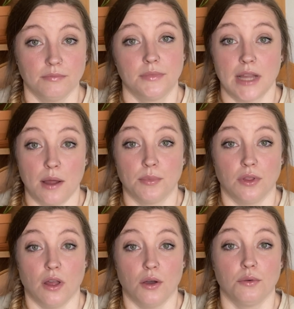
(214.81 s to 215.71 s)
down
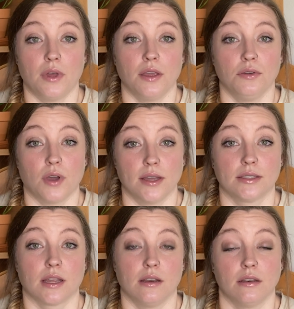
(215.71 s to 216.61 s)
below that you guys
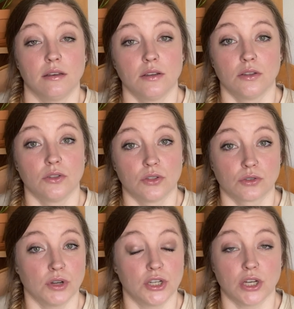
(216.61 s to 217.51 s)
can
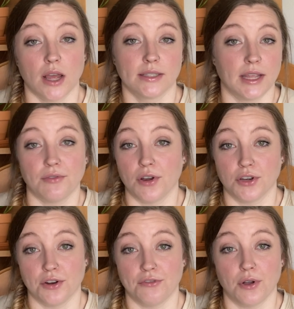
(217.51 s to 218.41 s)
screenshot, save onto
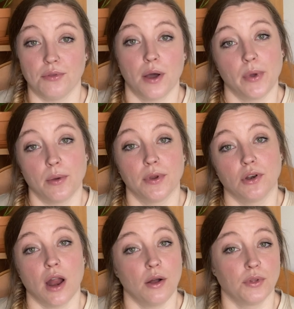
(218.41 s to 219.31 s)
your phone. That way when you're
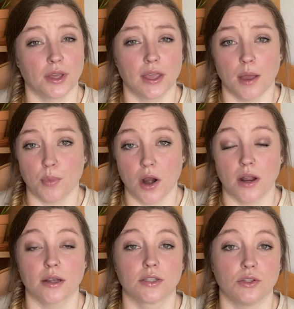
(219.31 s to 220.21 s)
out looking at
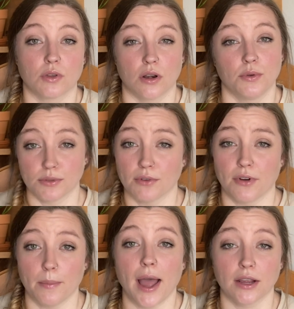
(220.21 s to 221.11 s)
products, you can always refer
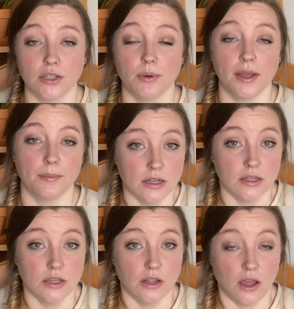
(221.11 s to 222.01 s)
back to it.
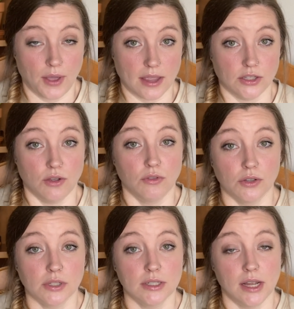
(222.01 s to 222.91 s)
Okay, so those
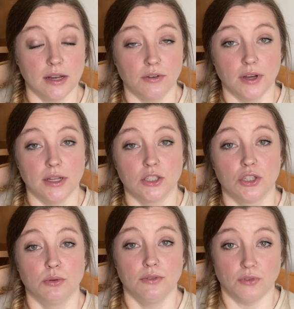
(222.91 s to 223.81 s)
are 10 ingredients
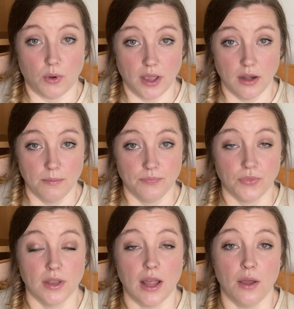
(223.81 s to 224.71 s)
to avoid.
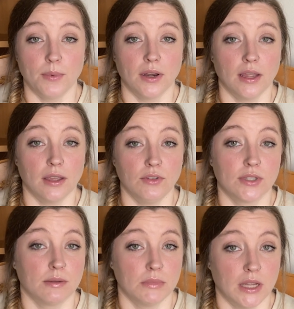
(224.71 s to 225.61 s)
Now I'm going to give you
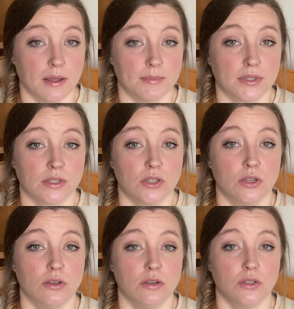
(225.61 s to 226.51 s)
some tips
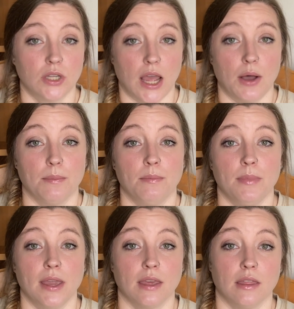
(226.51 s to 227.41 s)
to help
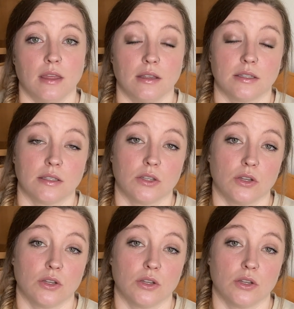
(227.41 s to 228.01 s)
make this